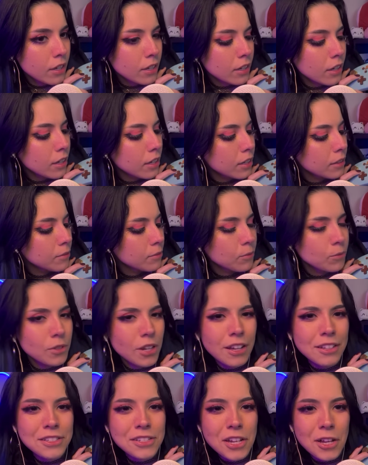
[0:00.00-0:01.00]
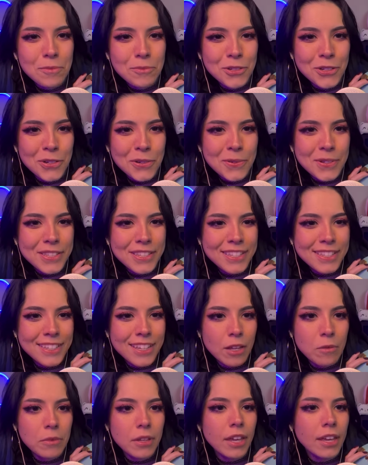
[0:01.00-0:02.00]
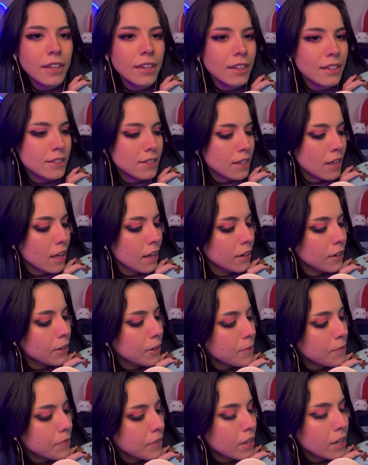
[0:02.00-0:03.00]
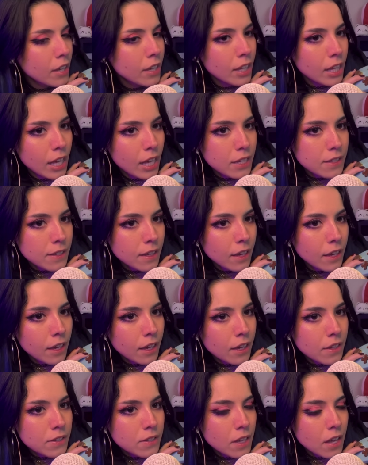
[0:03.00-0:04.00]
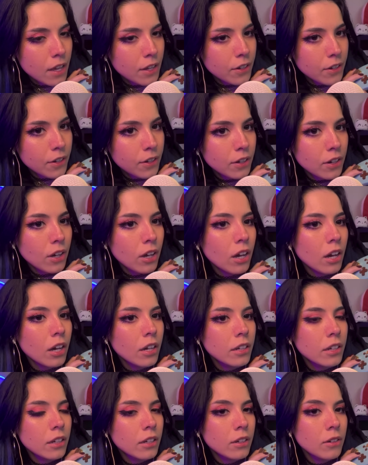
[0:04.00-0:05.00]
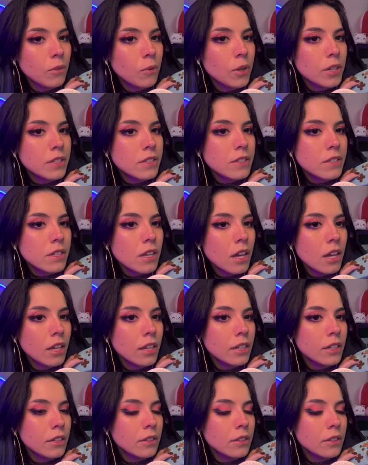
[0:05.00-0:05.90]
uh, not Tom Nook, what's his name? KK Slider. Has KK Slider on one side